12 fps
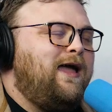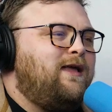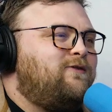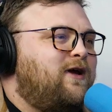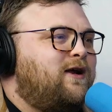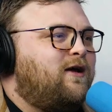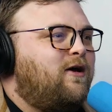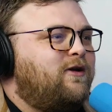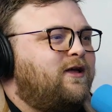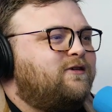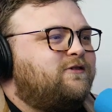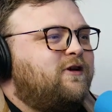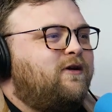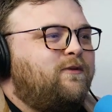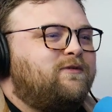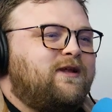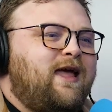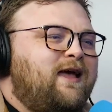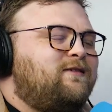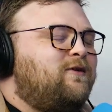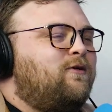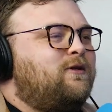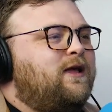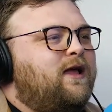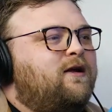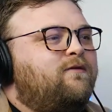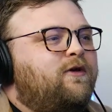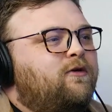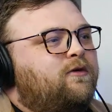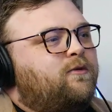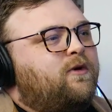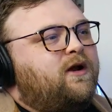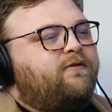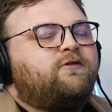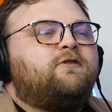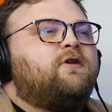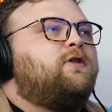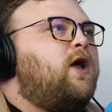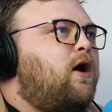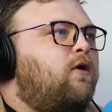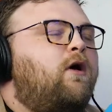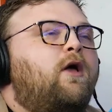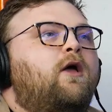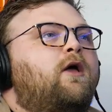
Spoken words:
I ain't trying to go to his show. He was an asshole in the interview and whatever. She's like, no,